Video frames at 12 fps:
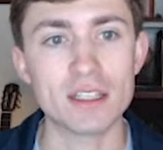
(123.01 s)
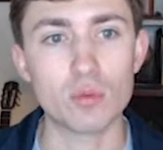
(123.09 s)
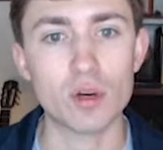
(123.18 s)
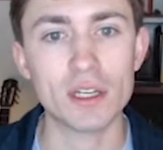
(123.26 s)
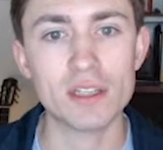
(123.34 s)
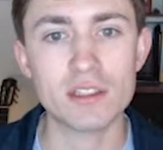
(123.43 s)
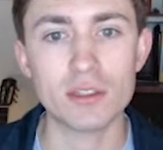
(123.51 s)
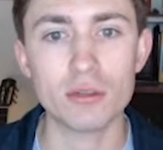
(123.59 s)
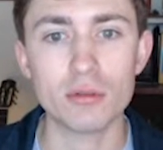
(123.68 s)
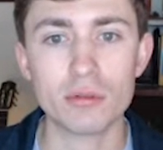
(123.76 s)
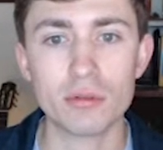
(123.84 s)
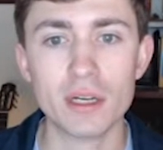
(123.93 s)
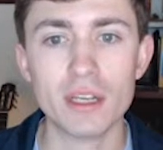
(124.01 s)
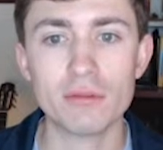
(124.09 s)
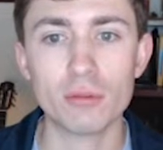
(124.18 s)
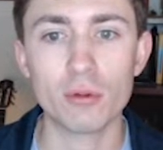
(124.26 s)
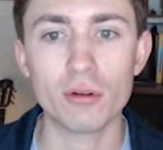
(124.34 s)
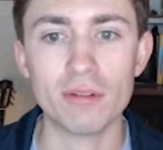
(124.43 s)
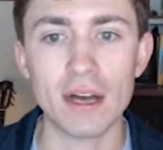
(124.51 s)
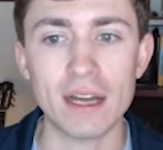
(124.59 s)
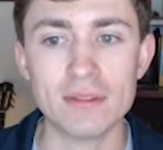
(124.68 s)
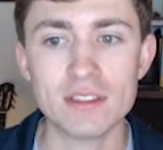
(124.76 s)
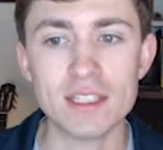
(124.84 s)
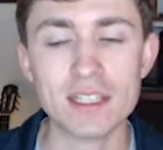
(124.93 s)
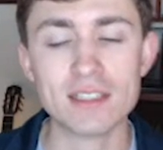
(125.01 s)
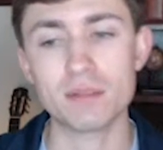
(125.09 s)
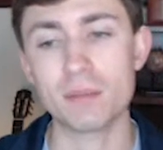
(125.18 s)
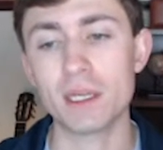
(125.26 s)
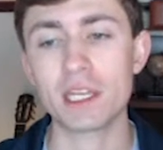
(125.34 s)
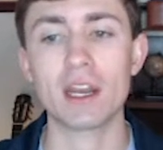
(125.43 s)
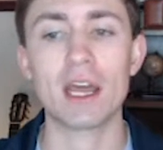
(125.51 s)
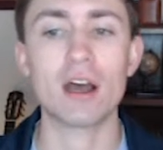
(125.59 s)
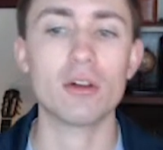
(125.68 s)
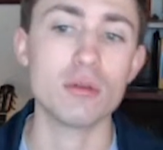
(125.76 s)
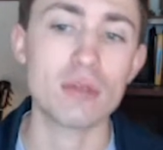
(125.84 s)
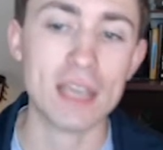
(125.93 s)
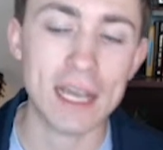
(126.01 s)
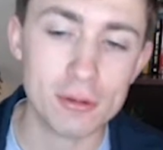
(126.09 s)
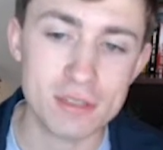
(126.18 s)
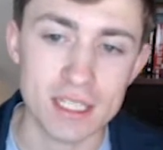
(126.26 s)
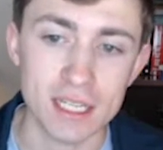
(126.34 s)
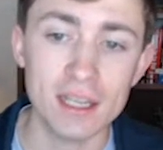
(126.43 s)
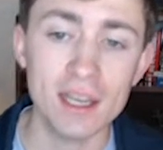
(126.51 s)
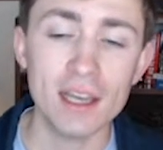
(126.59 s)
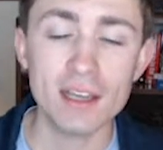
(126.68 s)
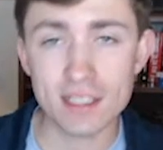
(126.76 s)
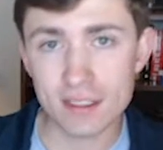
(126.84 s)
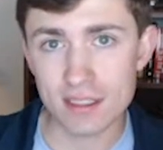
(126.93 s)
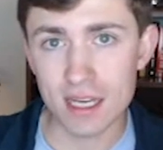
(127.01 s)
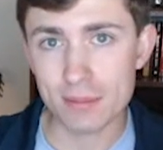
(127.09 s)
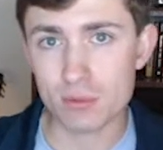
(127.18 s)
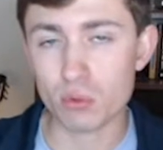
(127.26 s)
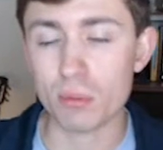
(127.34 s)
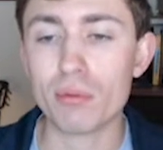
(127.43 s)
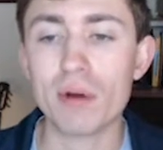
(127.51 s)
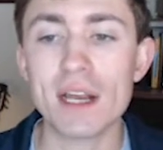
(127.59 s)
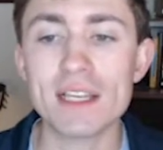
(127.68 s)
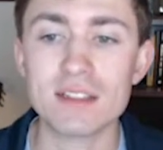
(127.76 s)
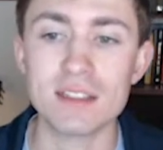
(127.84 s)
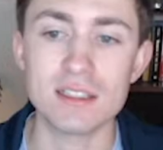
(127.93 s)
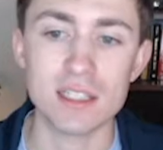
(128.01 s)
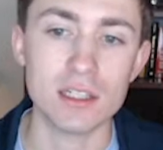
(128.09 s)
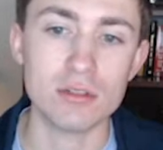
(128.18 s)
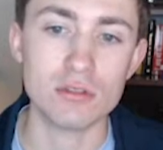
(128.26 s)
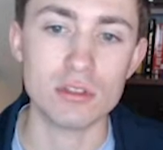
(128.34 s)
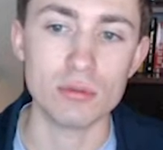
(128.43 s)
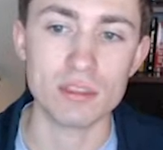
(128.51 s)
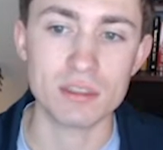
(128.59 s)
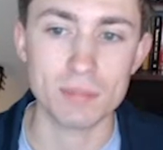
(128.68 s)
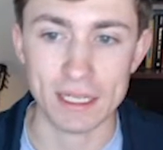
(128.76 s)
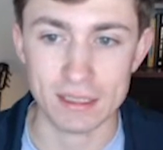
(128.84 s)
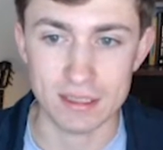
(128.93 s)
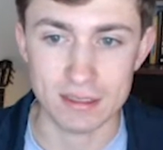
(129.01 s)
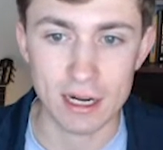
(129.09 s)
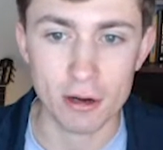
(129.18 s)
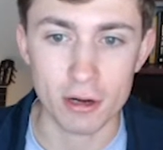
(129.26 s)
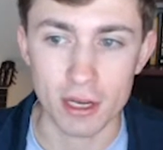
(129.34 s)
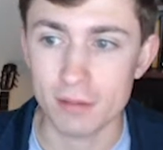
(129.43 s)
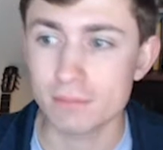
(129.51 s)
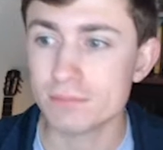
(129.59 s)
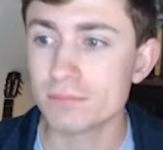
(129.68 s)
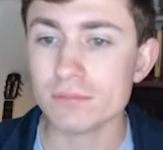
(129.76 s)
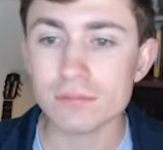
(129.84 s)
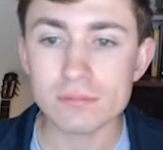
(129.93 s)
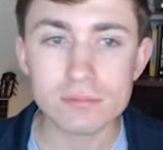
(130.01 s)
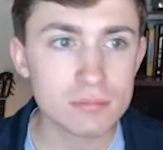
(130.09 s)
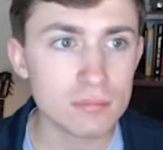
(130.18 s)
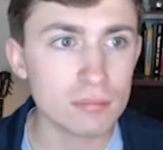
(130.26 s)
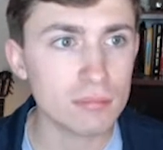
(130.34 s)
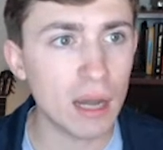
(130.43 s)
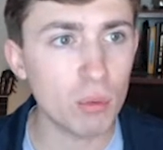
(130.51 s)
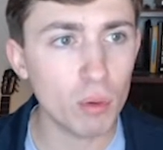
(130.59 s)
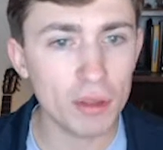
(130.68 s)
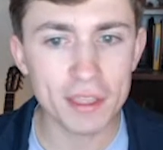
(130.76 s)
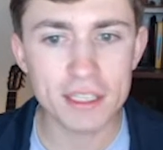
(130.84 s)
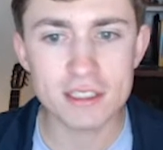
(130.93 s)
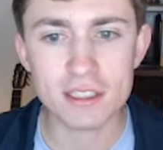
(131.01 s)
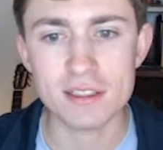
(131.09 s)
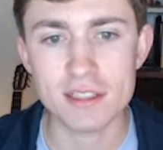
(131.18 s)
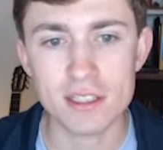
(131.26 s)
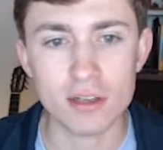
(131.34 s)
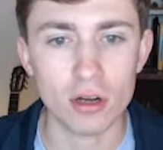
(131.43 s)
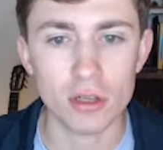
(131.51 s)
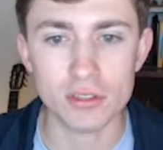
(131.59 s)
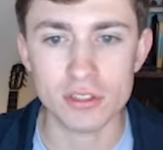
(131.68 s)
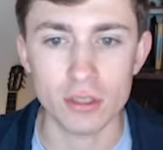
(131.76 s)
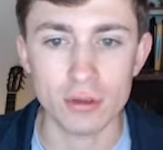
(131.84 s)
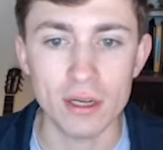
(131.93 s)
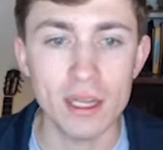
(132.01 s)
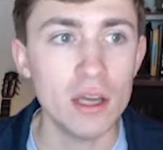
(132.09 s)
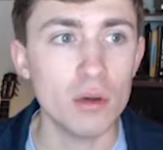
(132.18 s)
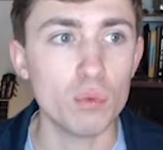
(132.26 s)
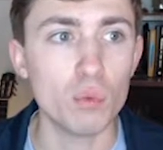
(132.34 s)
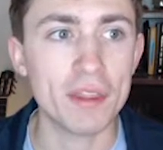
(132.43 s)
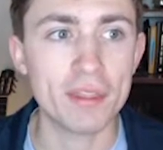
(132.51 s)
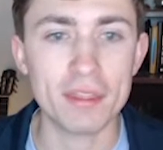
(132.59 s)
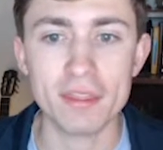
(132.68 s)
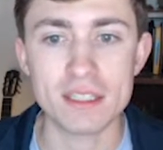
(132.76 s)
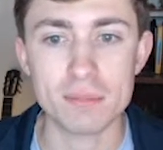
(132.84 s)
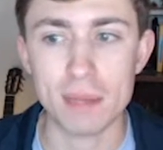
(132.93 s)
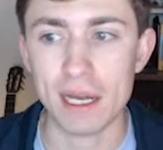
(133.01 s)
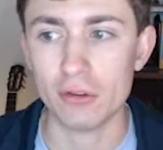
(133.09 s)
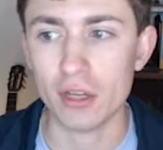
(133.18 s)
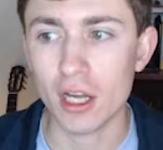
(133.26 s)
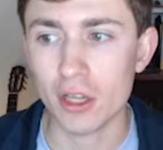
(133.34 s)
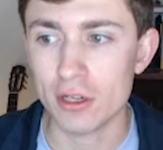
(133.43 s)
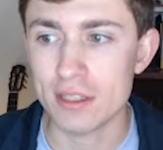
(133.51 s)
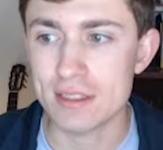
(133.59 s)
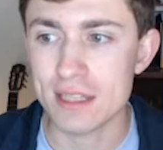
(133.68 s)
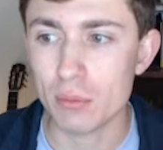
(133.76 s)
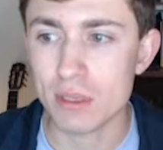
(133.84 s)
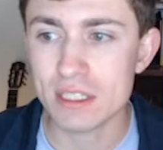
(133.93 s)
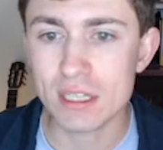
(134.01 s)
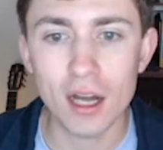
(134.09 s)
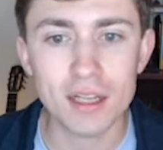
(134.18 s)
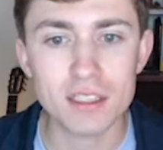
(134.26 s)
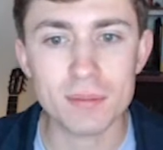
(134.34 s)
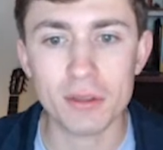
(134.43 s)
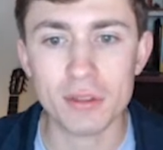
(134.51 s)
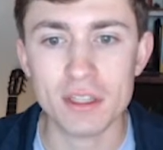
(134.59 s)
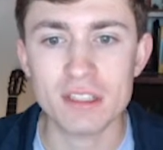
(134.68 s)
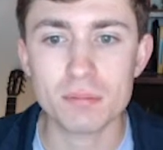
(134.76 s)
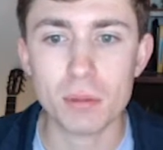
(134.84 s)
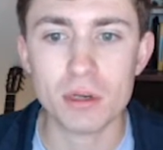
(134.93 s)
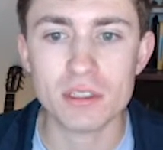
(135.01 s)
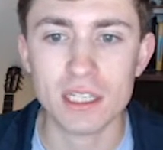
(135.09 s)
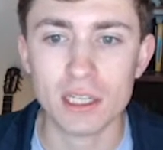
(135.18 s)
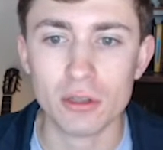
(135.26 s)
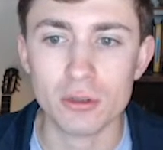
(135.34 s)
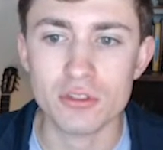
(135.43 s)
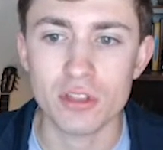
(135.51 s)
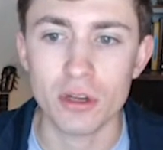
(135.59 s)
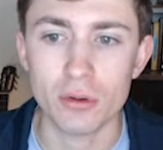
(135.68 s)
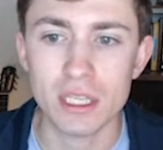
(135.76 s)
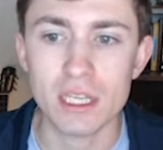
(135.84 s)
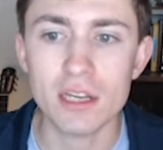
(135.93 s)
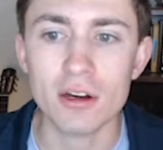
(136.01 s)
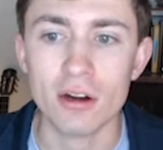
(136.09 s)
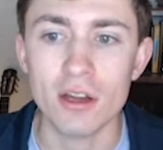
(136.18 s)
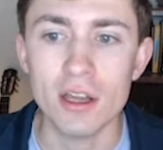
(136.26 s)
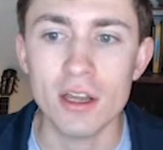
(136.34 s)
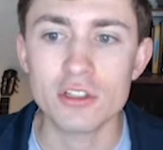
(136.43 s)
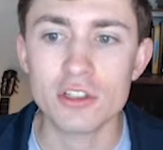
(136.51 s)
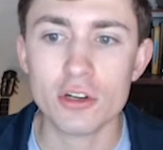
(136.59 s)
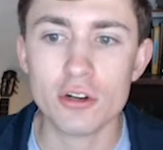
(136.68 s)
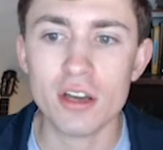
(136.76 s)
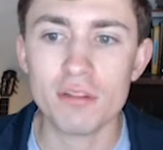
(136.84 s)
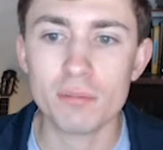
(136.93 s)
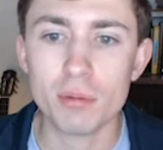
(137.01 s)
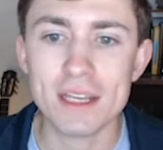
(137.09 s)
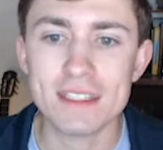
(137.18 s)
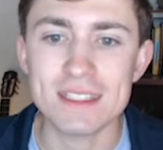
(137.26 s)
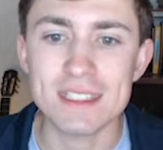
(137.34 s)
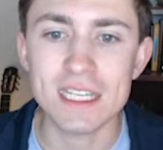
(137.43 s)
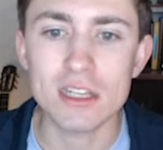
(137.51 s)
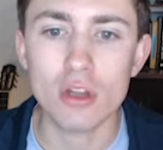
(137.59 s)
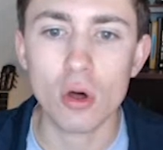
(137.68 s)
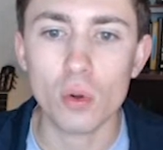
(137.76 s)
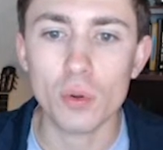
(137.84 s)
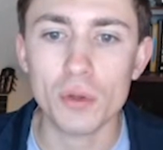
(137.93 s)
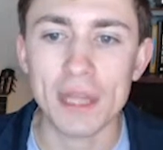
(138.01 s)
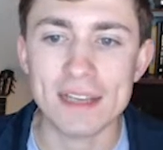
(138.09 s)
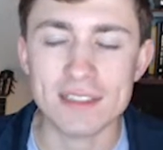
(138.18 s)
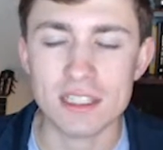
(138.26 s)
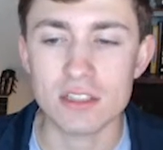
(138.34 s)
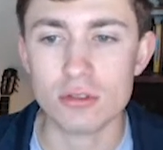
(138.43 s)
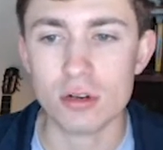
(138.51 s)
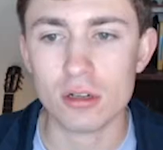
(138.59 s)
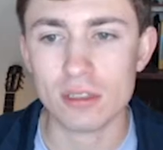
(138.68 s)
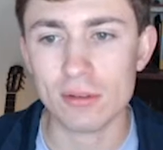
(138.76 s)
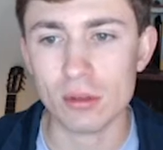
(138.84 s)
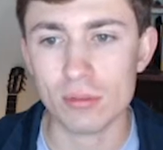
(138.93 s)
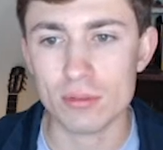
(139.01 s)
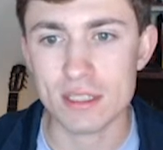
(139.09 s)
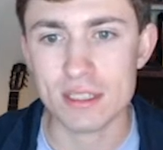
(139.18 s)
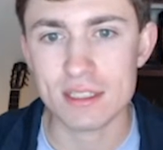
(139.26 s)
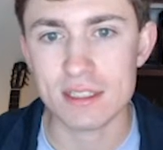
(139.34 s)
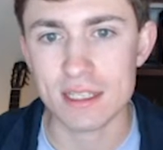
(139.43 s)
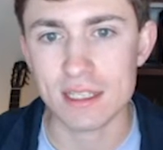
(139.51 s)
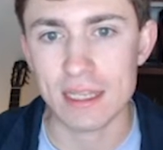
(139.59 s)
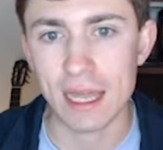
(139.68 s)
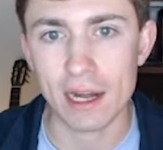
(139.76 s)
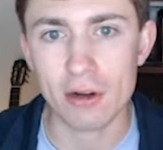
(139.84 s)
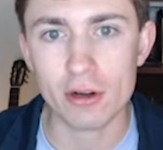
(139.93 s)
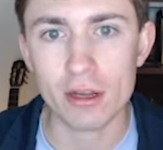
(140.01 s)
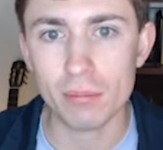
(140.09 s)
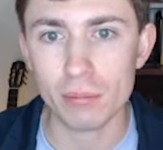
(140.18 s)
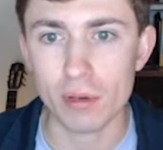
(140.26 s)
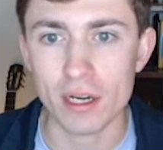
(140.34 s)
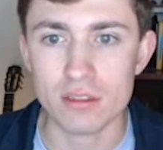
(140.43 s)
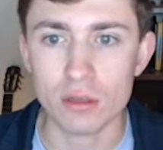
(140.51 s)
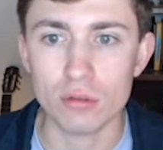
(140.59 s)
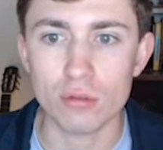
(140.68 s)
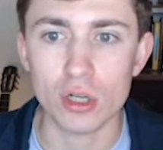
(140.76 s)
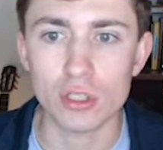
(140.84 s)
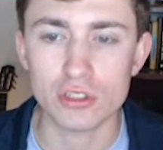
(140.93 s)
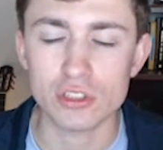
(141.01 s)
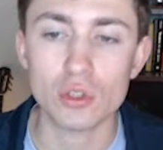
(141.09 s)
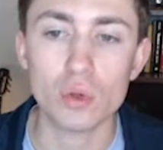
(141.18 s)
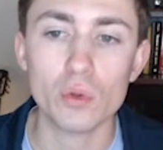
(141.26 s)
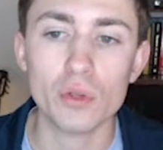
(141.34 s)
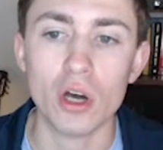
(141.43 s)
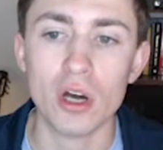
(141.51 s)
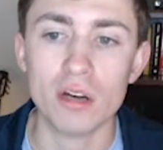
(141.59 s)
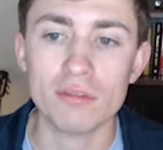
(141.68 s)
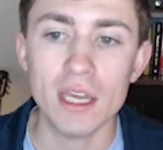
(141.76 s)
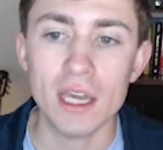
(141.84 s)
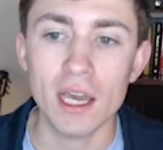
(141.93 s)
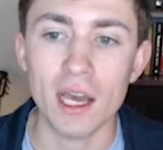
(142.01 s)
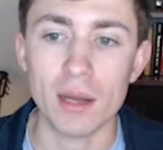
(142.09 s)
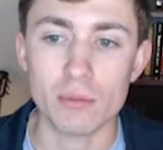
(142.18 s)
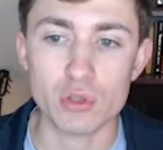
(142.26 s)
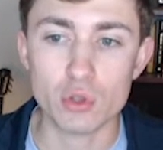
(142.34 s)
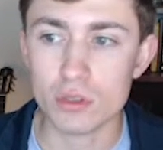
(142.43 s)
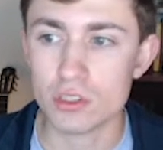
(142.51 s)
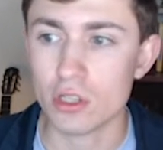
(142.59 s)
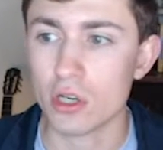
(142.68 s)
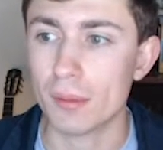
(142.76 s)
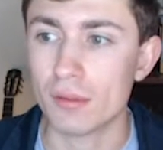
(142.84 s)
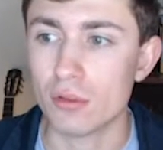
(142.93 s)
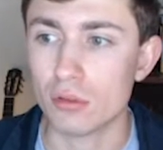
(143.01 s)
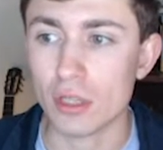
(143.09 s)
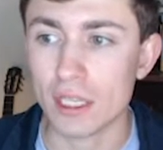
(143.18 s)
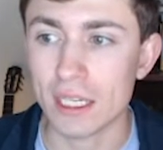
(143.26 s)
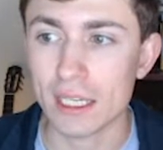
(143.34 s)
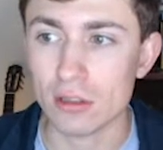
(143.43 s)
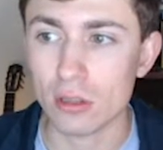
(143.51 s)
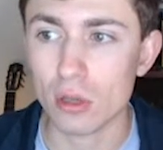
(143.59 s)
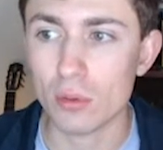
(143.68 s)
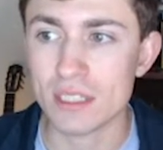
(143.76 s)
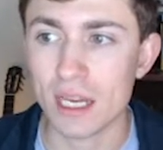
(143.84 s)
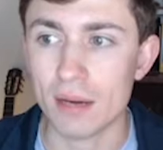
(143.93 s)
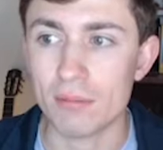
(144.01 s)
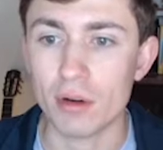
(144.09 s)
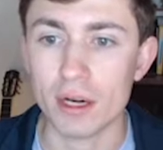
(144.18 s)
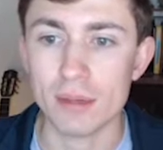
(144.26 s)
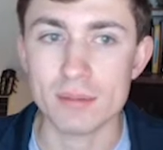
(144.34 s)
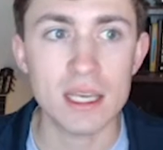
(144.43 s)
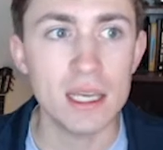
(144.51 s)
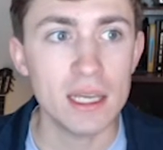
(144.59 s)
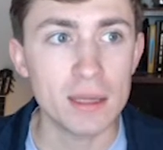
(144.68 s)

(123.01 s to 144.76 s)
That's 1, 2, 3, 4, 5, 6, depending on how you count it, 6 times where price continued to respect this area. Now, one thing to consider also with this pound dollar is that we talked about this particular zone here. Sure enough, price did hold as a strong level of resistance in that area. Price overall sold off short term if you're looking at the lower time frames.